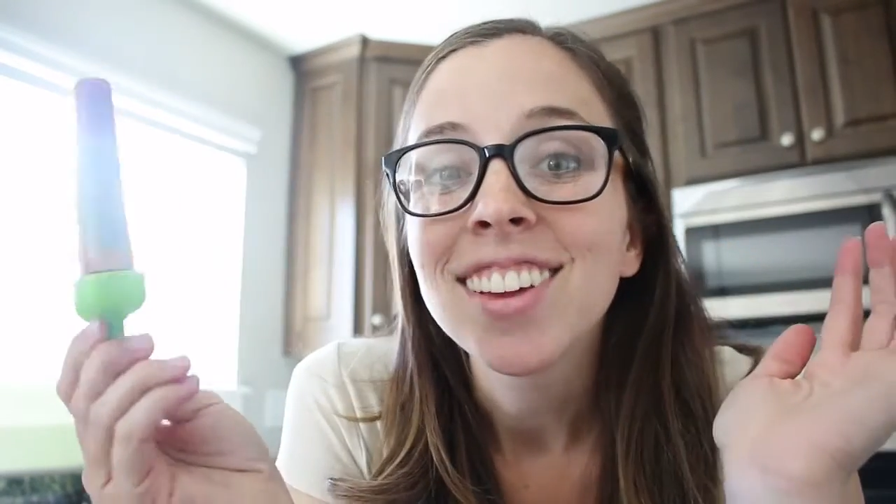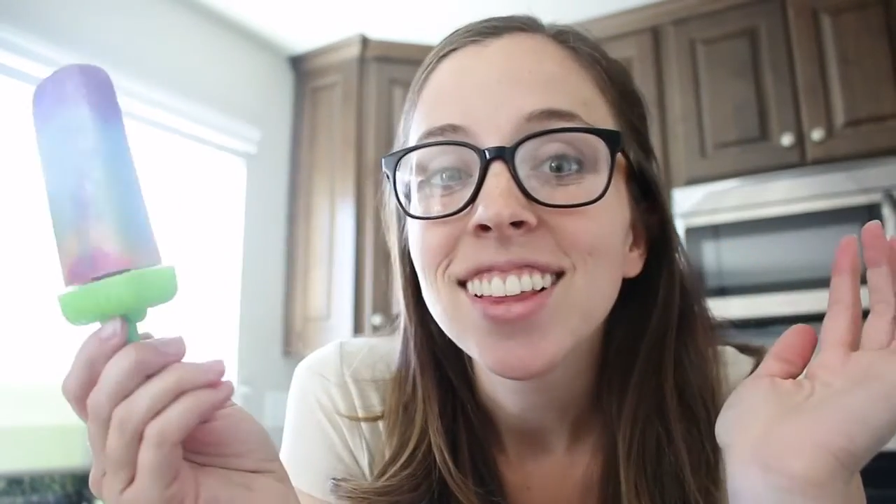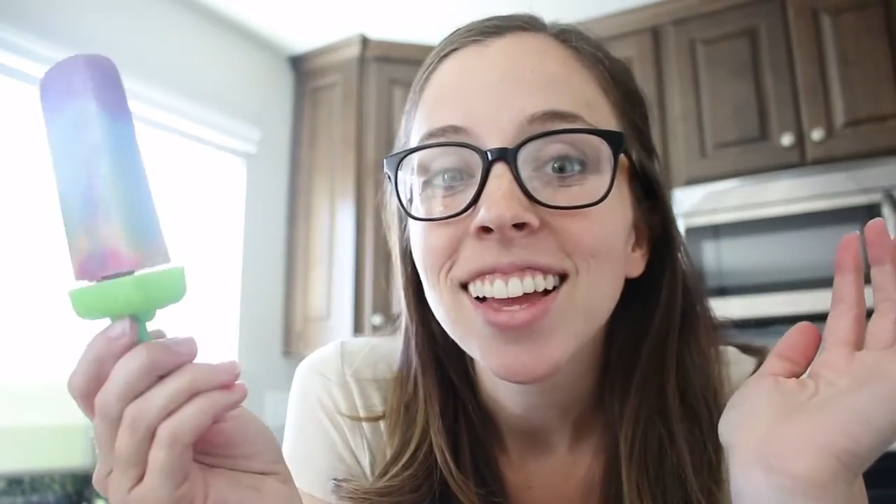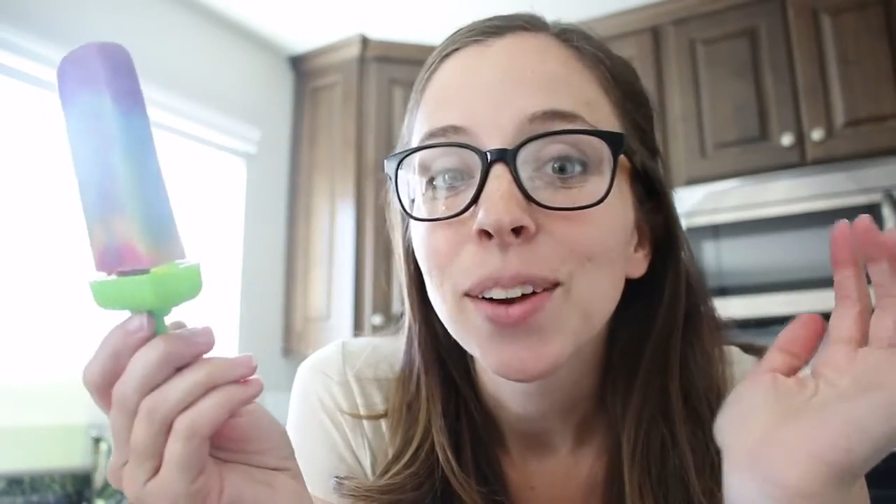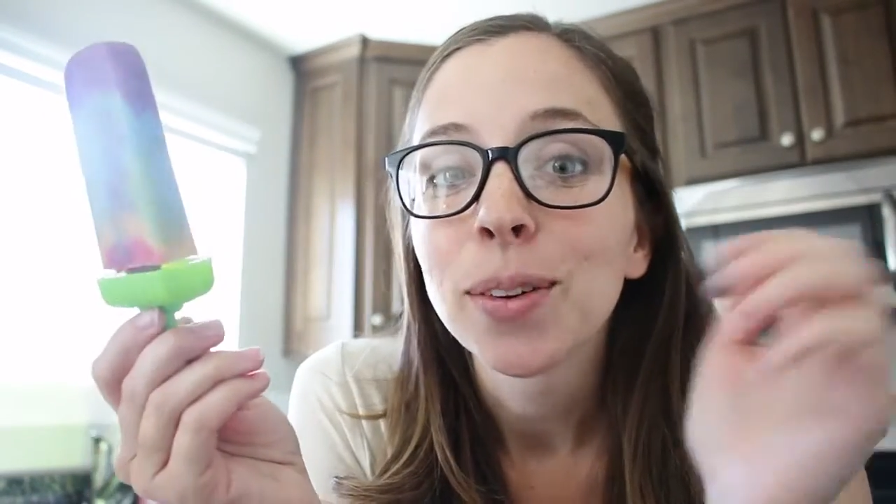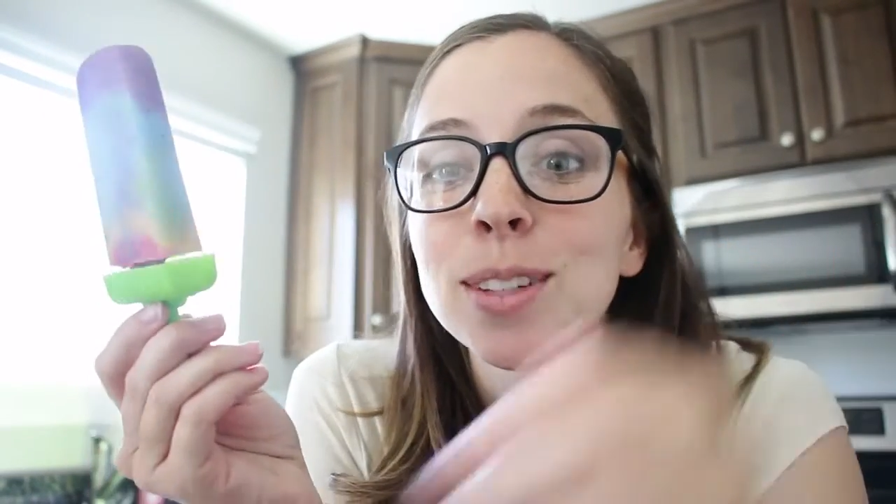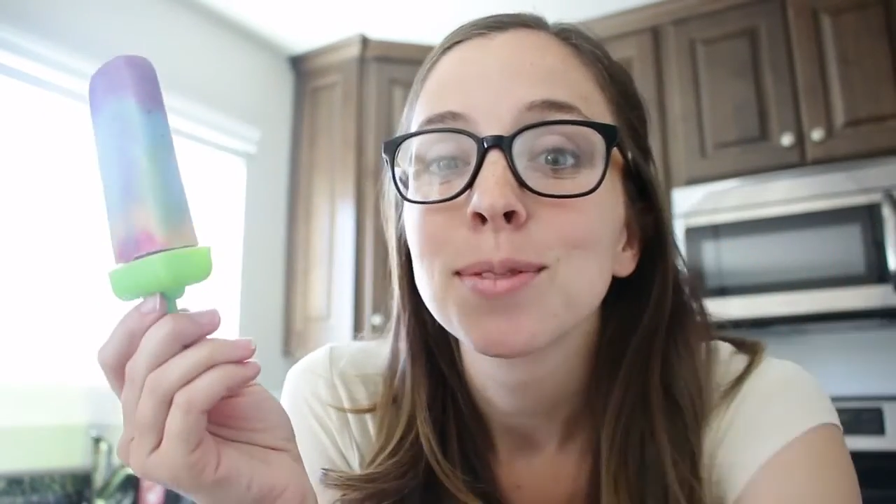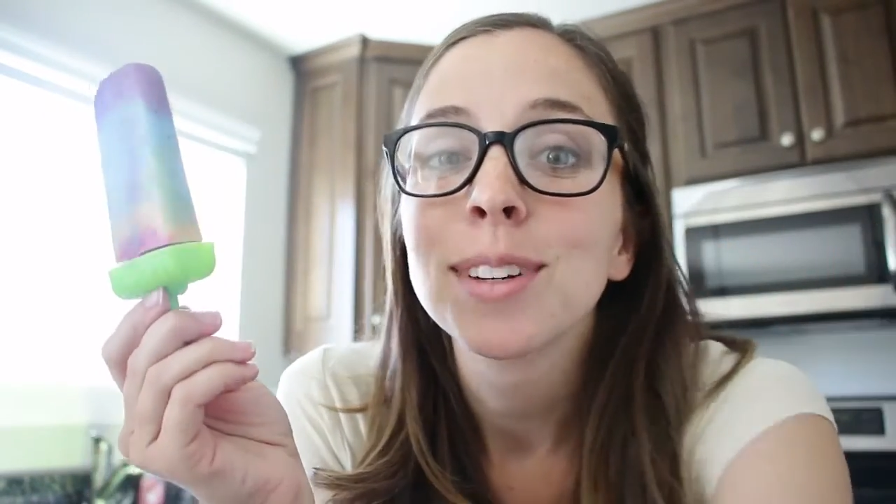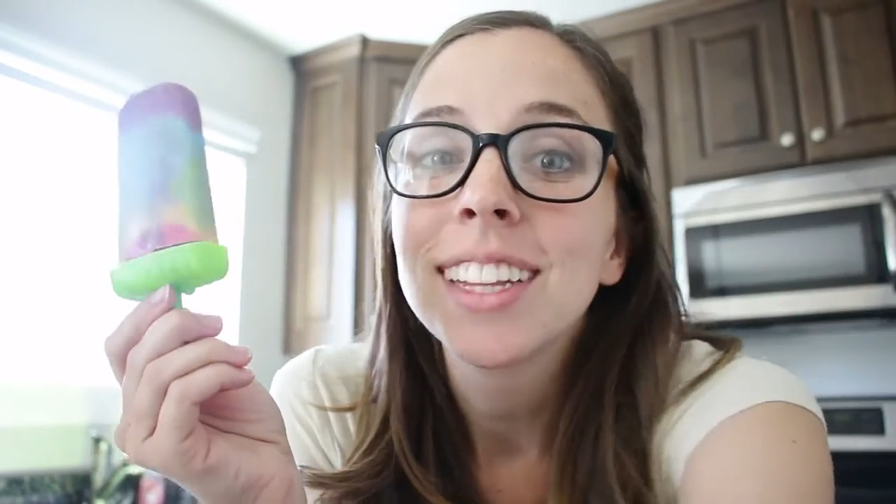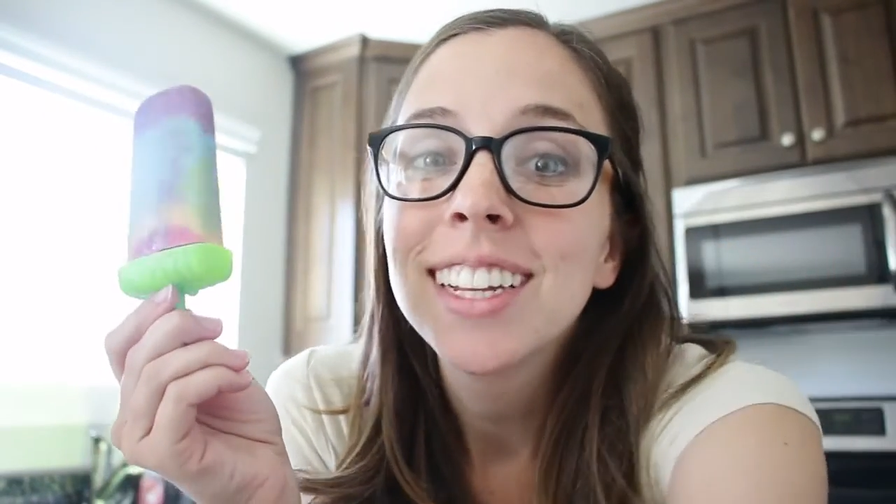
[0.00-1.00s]
other than that, it was
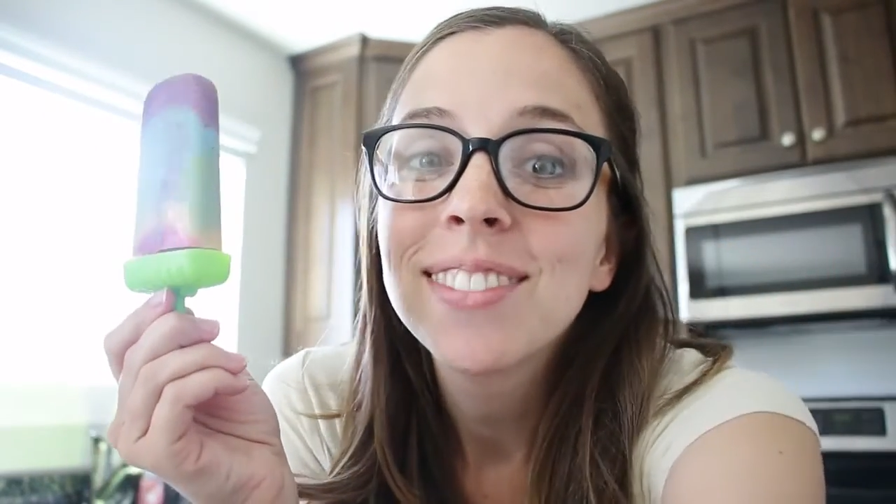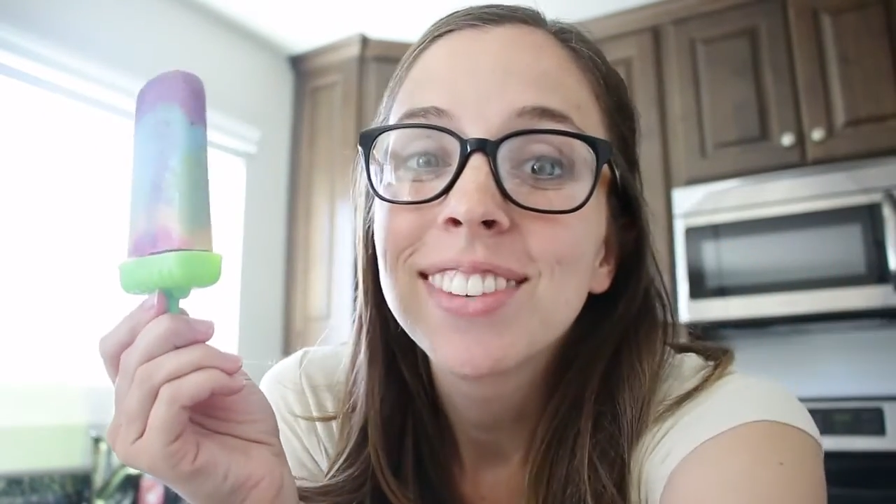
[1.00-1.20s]
really,